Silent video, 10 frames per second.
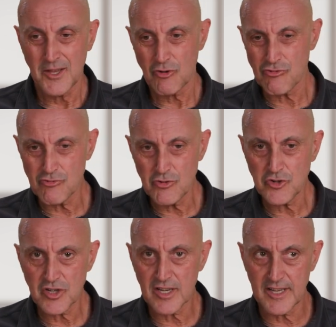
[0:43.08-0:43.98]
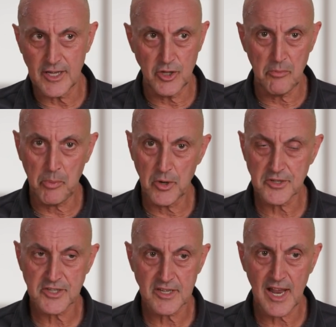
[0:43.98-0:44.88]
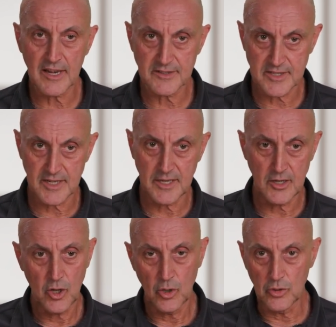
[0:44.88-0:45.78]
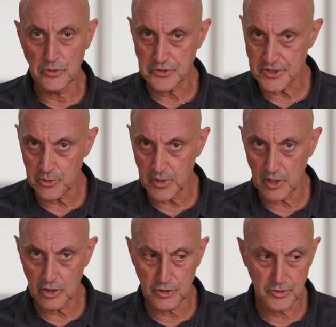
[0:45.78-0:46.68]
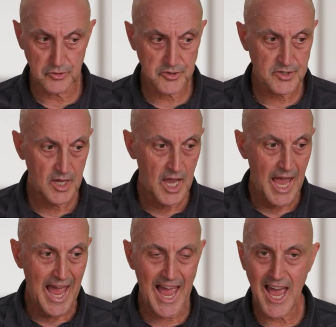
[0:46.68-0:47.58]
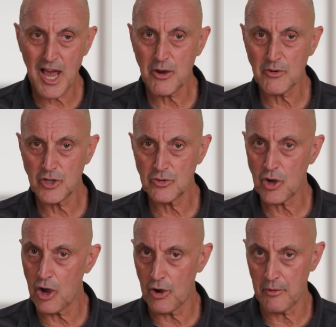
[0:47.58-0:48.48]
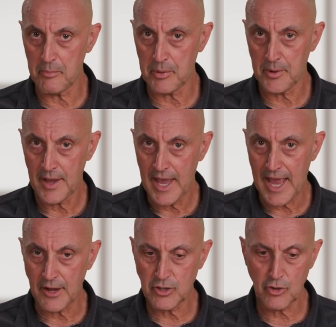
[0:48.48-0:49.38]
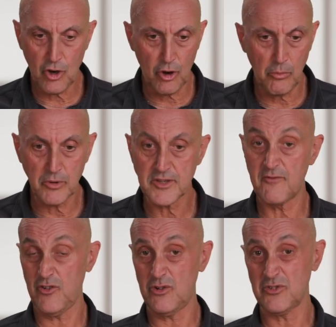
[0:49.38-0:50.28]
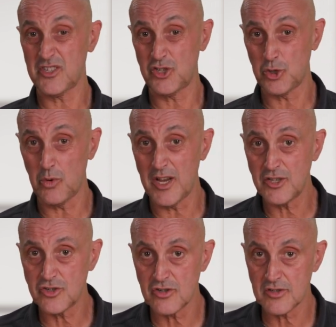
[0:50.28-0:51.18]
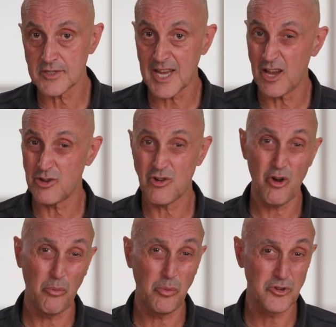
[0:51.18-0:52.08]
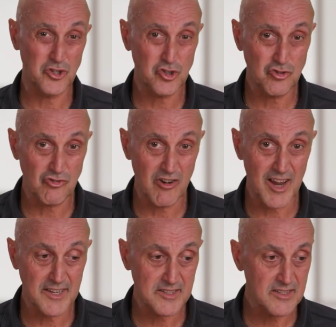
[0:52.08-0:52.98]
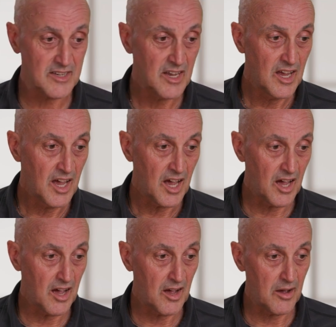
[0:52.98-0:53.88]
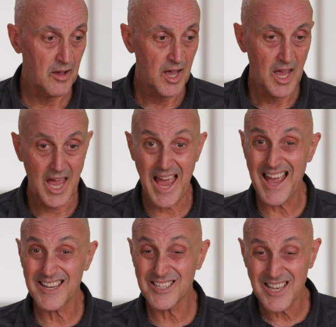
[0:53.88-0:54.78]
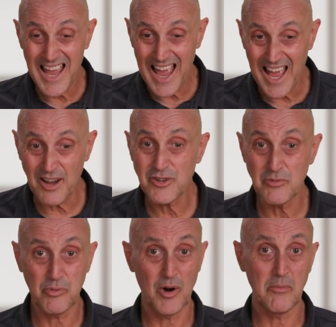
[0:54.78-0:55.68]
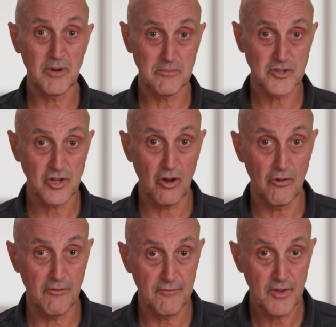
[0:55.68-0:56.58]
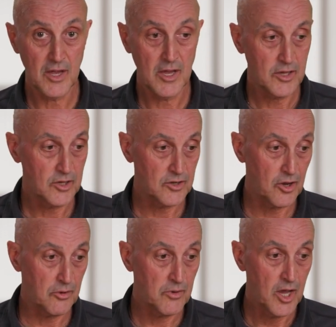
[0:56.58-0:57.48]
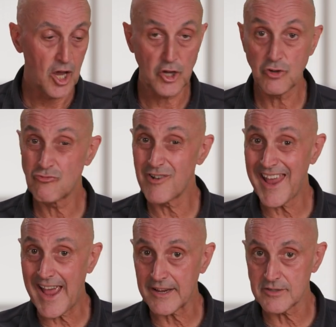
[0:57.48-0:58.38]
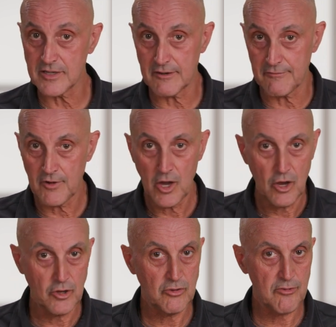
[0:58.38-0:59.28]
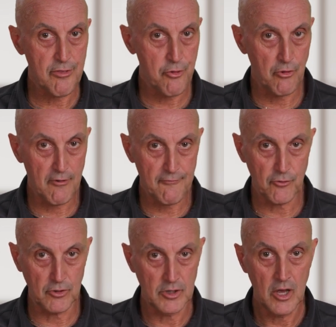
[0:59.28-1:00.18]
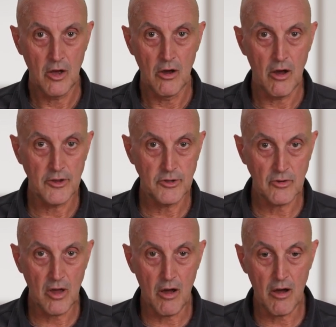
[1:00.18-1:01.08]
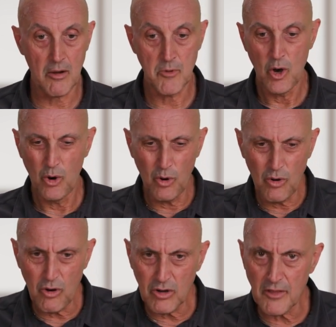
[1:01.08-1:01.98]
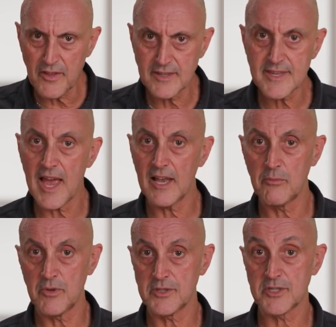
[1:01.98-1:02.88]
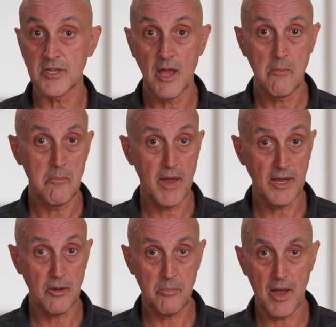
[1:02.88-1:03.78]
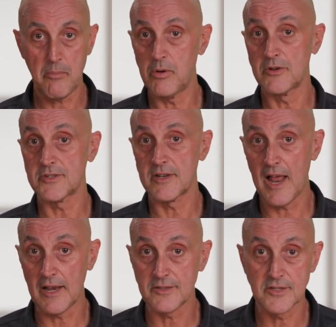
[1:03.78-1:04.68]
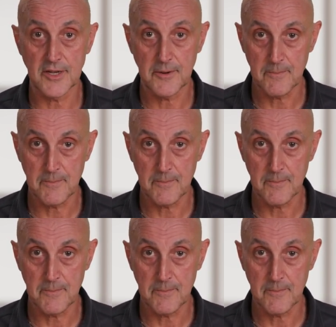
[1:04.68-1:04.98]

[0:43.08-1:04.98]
Crucially, your personality also includes how you cope with difficult situations, how you cope with stress, and how you problem solve. Are you reactive? Are you thoughtful? Are you calm? All of these elements make up our personality.